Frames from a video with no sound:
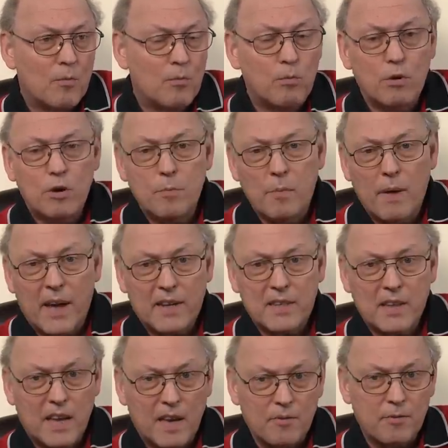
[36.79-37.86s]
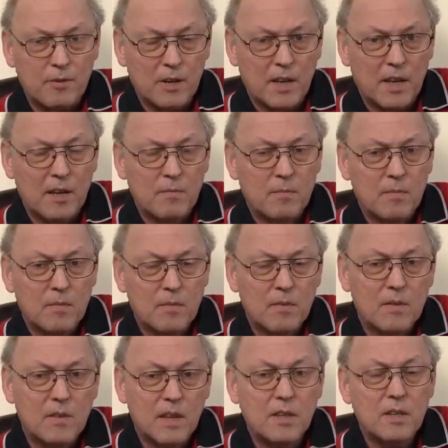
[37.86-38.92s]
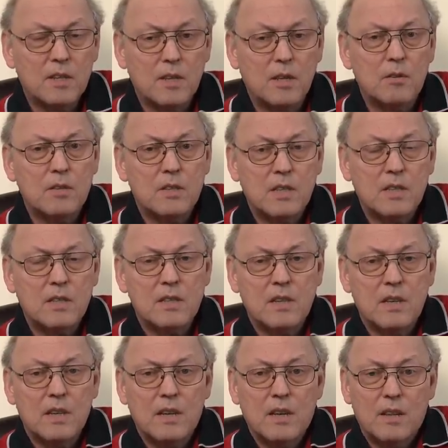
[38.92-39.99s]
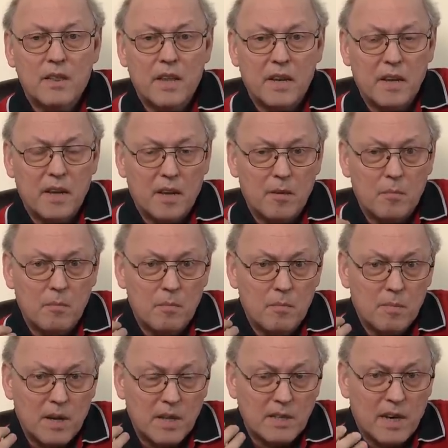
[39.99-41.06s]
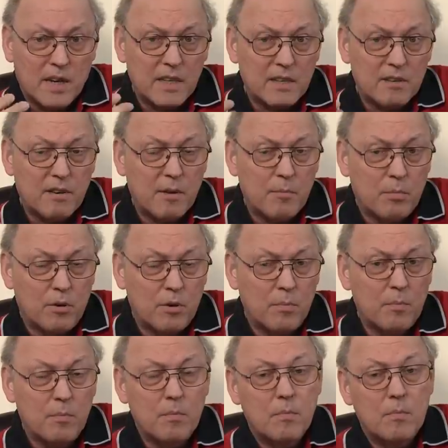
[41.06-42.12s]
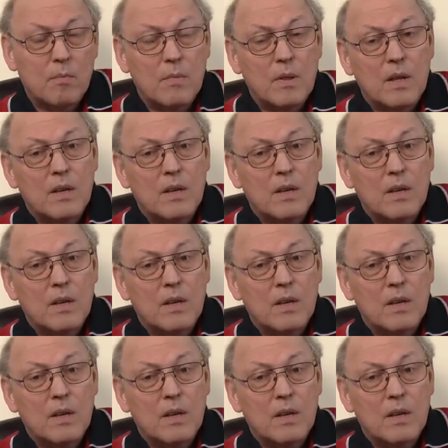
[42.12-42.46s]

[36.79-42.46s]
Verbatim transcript: Bourbon Act carefully, then you notice that a Kentucky straight bourbon